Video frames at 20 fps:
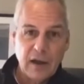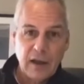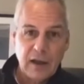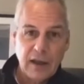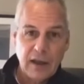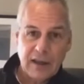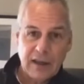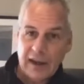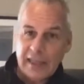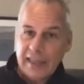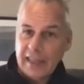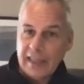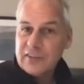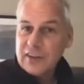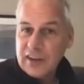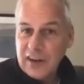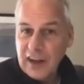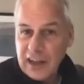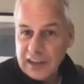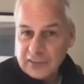Can I get you a
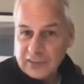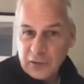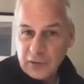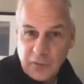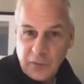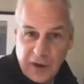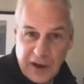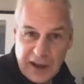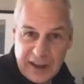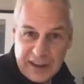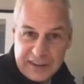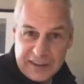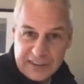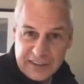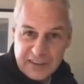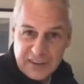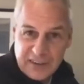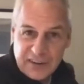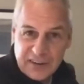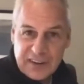glass of wine?
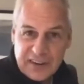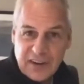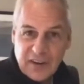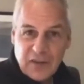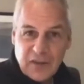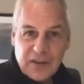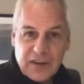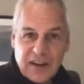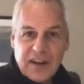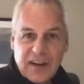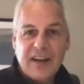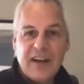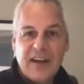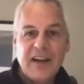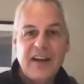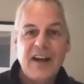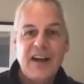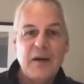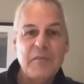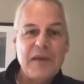
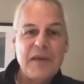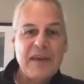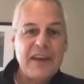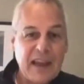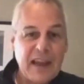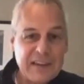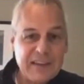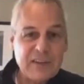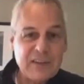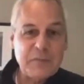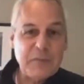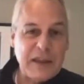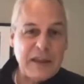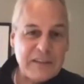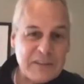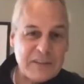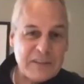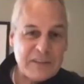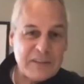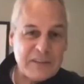Come in, I just made
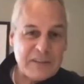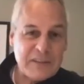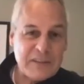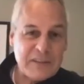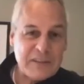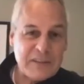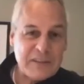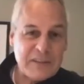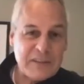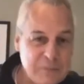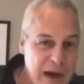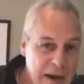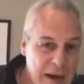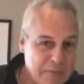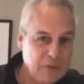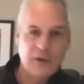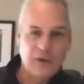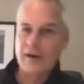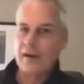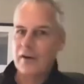some popcorn,
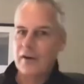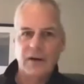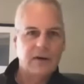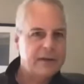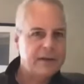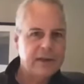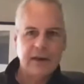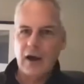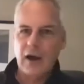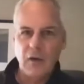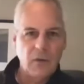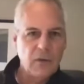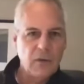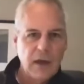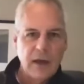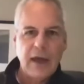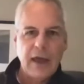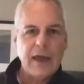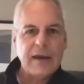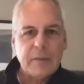or,
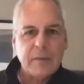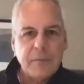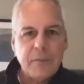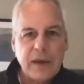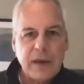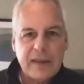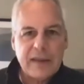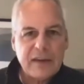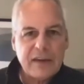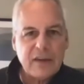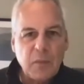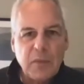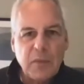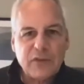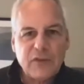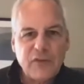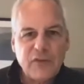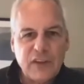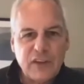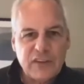but it almost
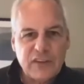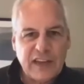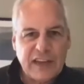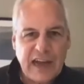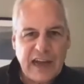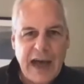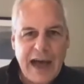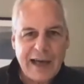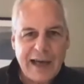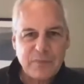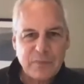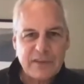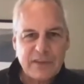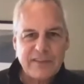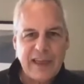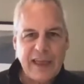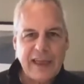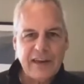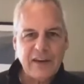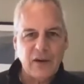feels like a hot
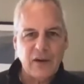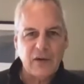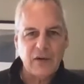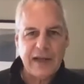potato,